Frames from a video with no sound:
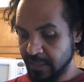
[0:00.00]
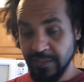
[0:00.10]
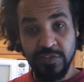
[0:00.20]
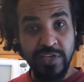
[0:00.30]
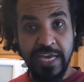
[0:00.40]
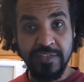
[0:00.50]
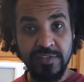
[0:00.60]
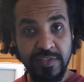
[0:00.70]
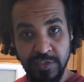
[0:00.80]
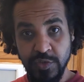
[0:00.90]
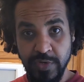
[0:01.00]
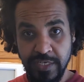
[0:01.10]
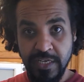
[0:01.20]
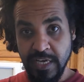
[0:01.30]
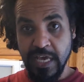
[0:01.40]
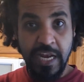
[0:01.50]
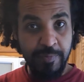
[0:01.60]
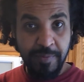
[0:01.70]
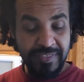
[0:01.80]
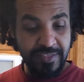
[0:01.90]
these guys into it, and I'm
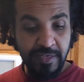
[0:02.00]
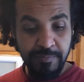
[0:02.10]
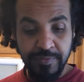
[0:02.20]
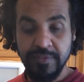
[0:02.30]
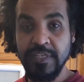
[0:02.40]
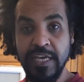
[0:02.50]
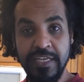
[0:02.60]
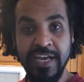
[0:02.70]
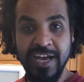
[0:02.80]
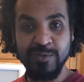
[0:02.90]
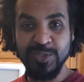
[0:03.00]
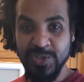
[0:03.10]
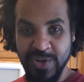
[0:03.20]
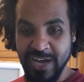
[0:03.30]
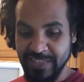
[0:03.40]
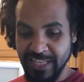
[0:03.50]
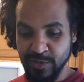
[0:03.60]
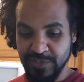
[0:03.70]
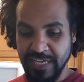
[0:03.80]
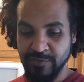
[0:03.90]
going to mix it up, and I will show you how that
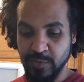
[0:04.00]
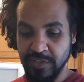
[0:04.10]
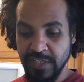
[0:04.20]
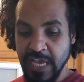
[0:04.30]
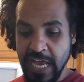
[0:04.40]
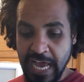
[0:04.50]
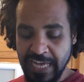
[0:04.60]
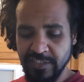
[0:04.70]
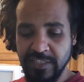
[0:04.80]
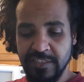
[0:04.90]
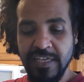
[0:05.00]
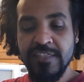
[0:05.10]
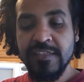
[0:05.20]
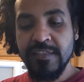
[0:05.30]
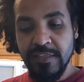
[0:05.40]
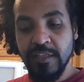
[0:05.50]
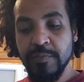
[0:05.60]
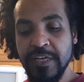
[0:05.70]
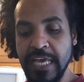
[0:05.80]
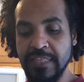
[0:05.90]
looks afterwards. I actually tasted this a little
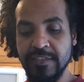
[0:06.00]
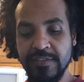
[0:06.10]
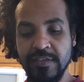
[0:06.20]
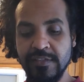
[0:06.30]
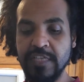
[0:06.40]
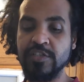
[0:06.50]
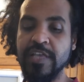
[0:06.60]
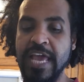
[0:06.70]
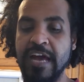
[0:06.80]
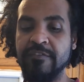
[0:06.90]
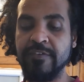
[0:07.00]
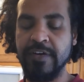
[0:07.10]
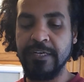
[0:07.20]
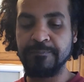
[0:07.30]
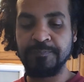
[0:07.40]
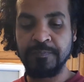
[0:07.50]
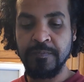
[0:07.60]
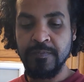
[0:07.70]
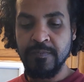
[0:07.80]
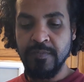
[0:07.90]
bit, and this does actually have
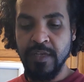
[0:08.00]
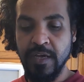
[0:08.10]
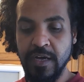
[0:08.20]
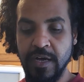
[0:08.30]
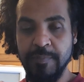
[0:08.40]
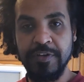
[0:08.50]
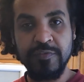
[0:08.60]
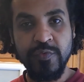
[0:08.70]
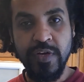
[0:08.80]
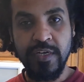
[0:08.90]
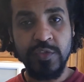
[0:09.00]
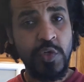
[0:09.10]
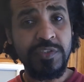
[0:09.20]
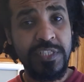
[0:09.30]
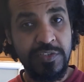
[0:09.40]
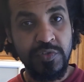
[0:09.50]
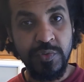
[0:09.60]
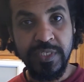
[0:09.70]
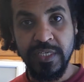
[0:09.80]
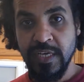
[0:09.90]
a bit of saltiness to
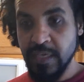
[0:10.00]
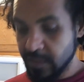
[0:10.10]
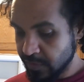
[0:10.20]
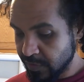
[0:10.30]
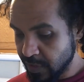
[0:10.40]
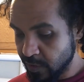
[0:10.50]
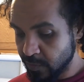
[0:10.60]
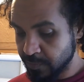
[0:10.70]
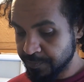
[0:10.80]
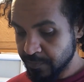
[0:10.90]
it. So